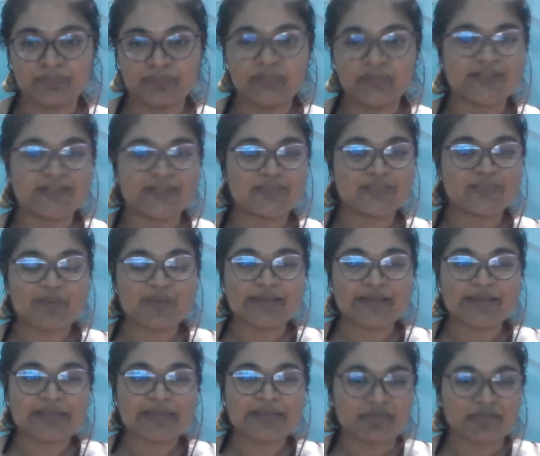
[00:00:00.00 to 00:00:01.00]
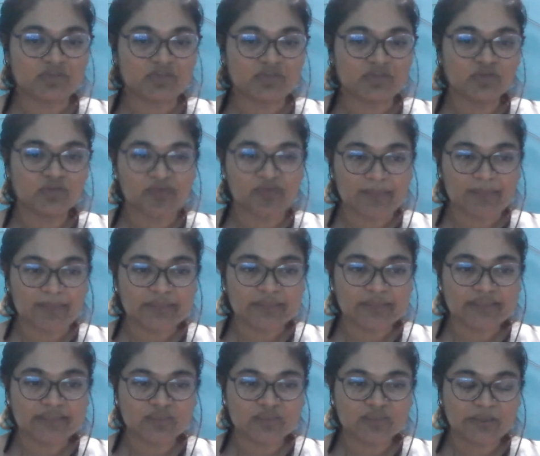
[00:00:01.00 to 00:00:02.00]
Spend time with your family,
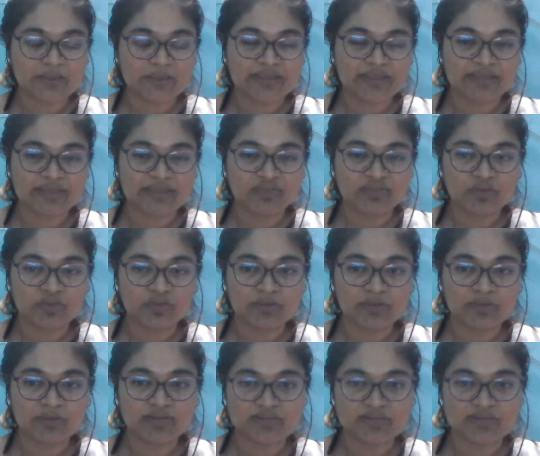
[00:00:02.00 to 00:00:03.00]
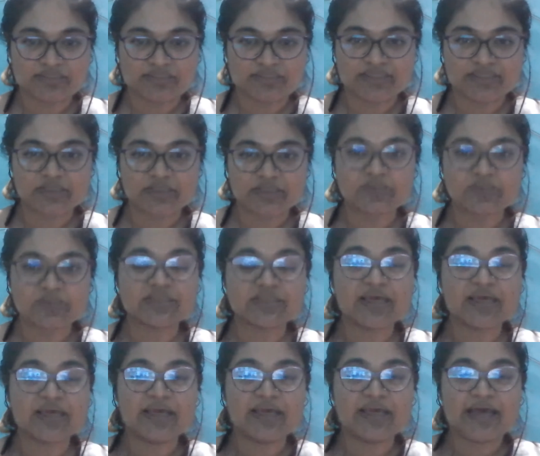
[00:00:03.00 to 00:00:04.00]
spend time with your brothers, sisters,
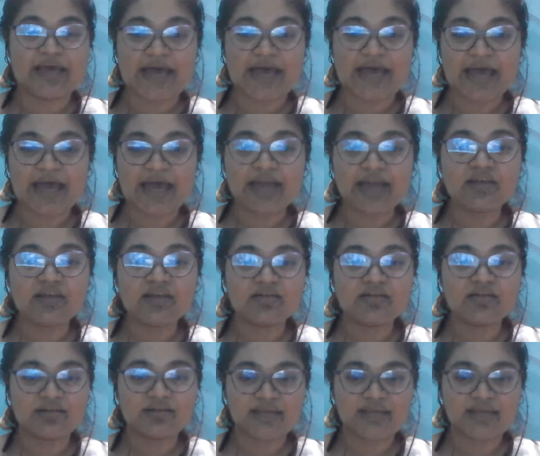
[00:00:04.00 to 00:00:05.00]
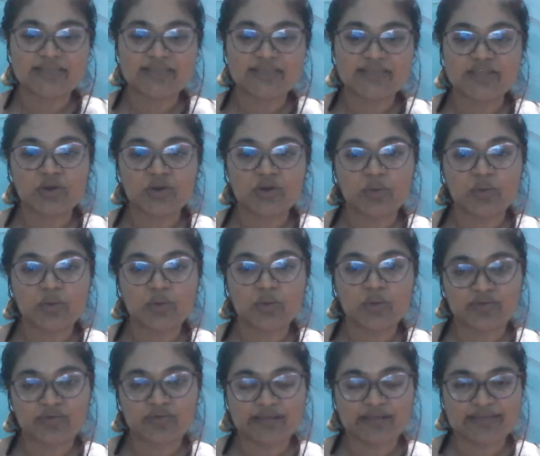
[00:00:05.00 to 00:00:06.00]
and next day you're going to
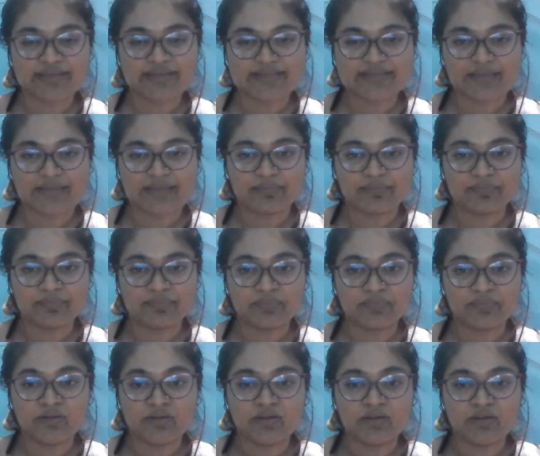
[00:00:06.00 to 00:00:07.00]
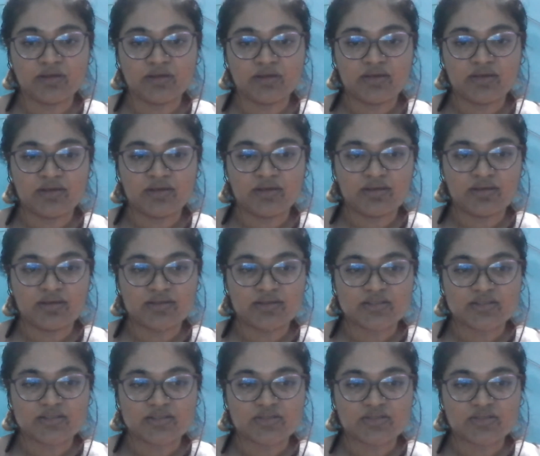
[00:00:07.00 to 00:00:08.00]
write exam.
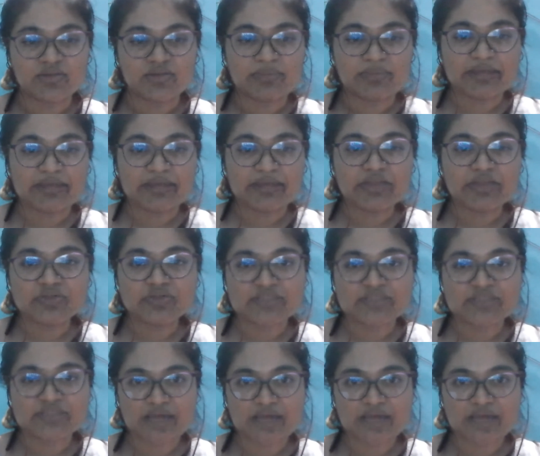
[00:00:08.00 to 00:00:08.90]
So the minute you start